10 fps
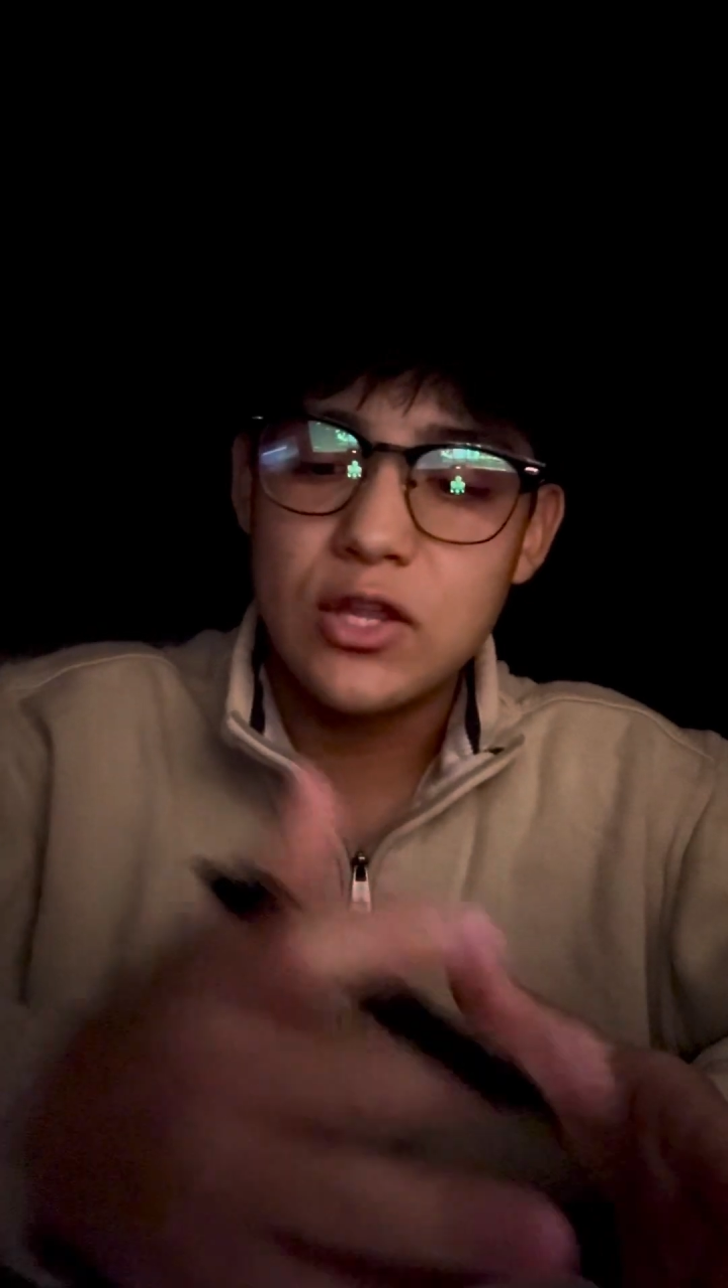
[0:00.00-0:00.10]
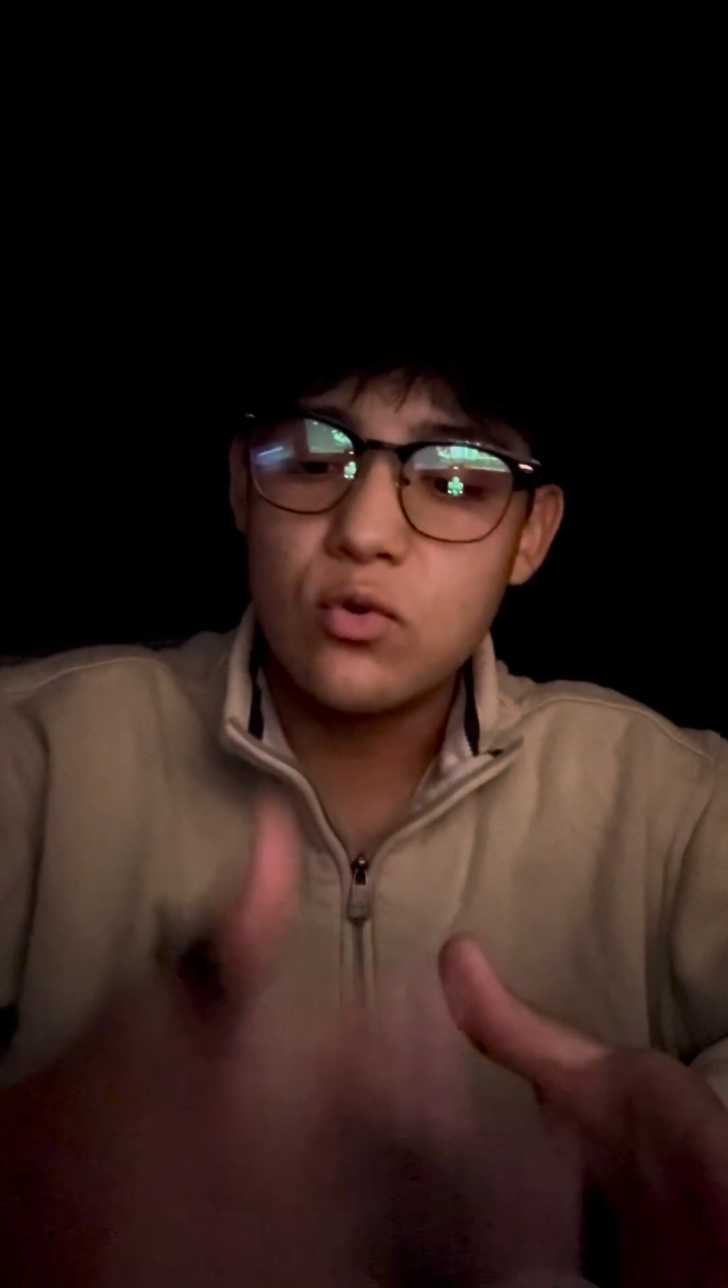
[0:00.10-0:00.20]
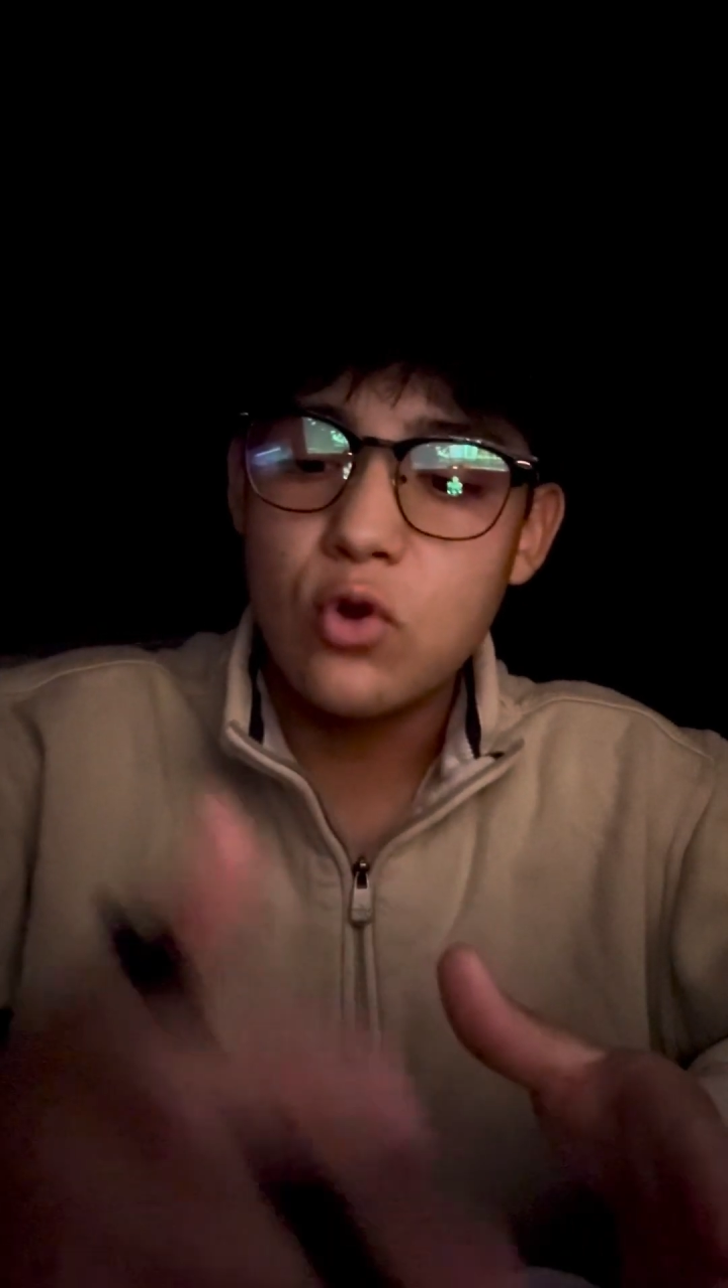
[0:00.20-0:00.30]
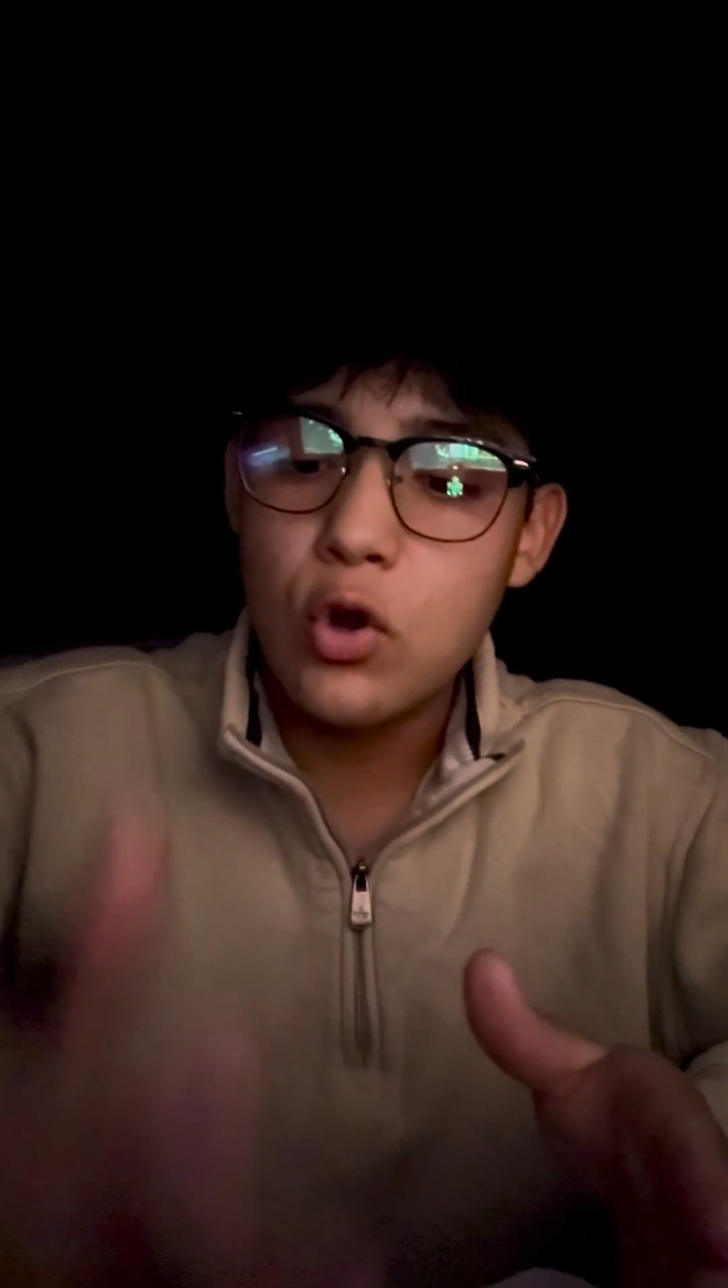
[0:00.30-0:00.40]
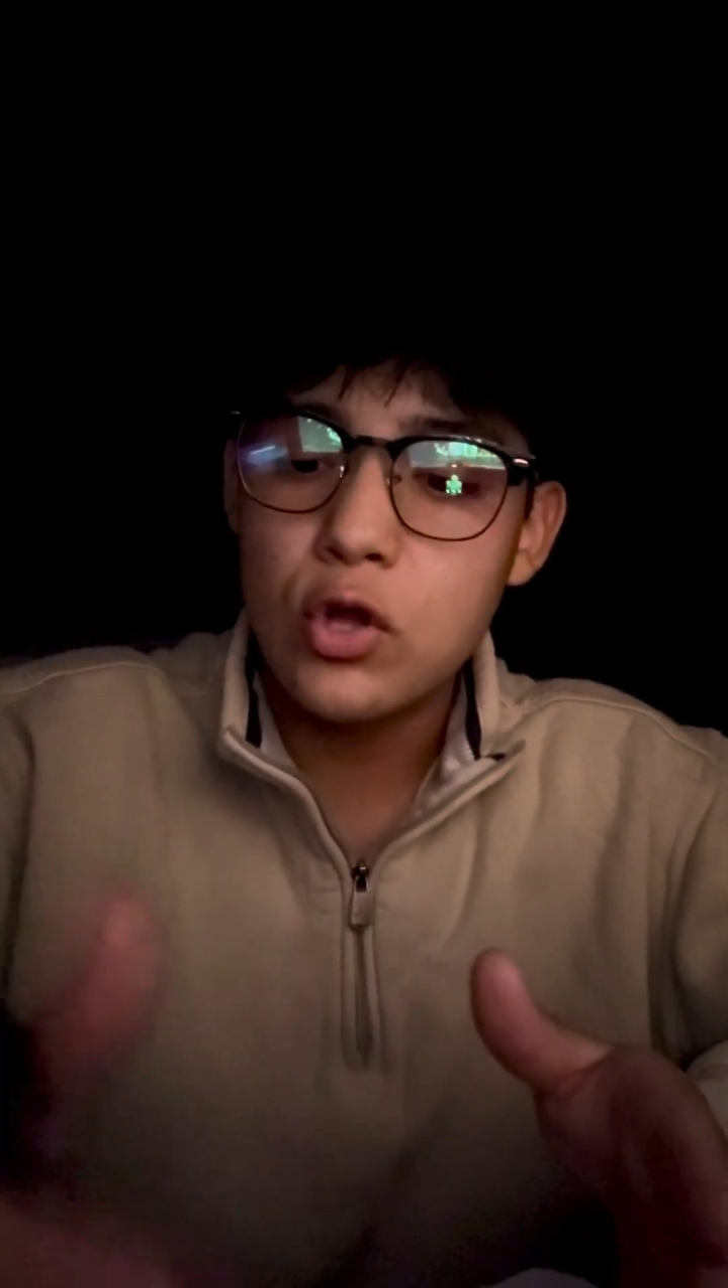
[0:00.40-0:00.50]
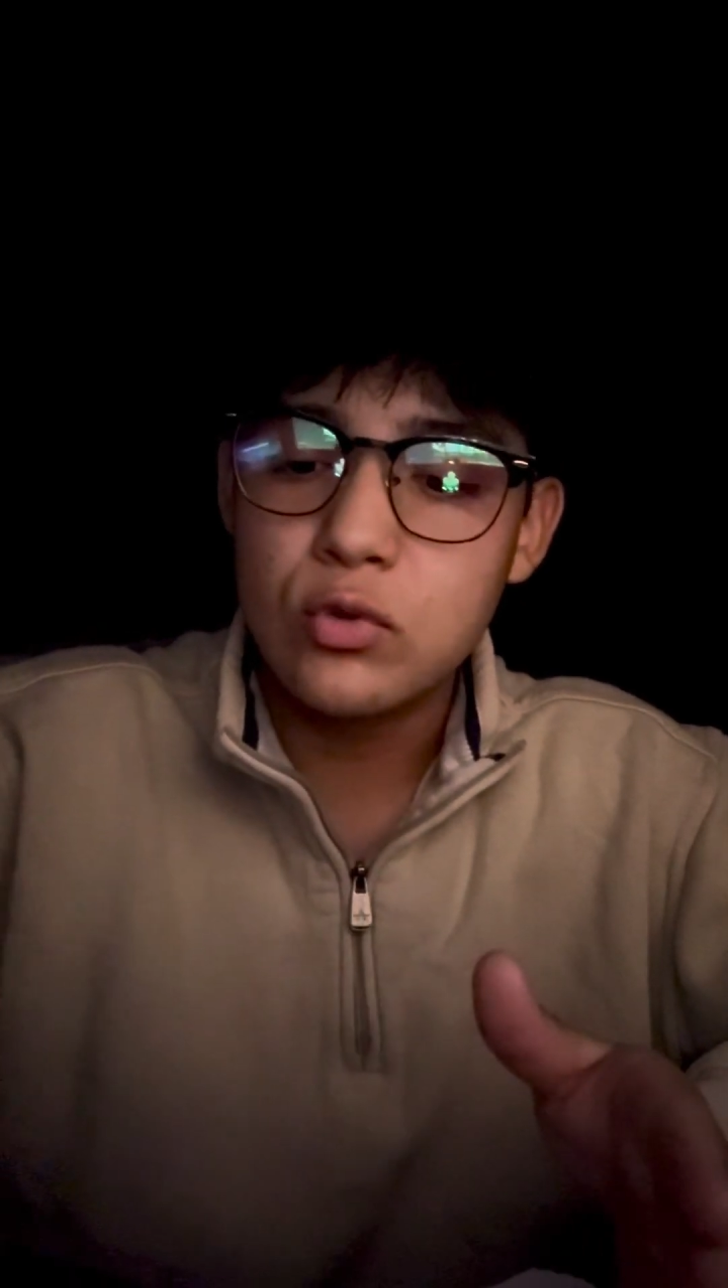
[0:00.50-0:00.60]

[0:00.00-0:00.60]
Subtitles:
you know you